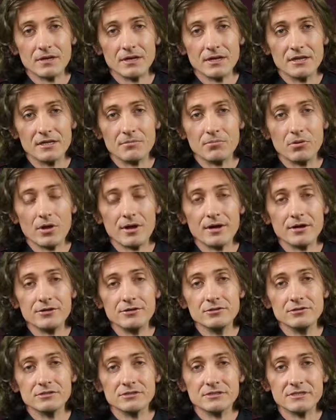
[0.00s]
and the player
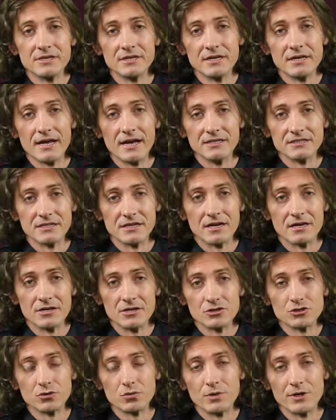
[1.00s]
uses it as an
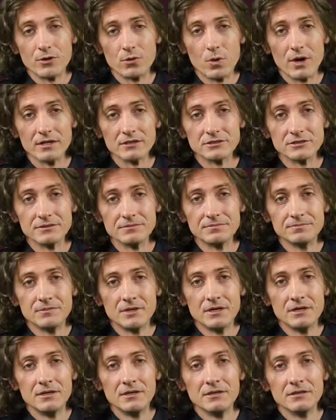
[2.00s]
initial request.
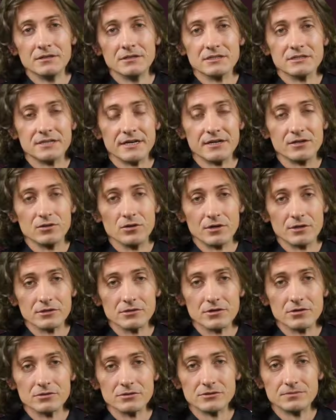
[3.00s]
Let's take a look at
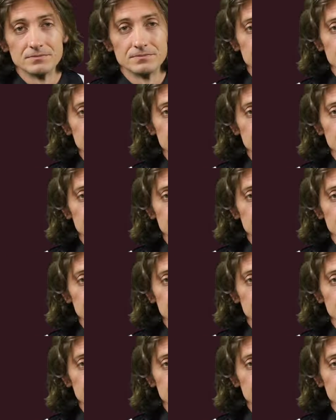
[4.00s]
those.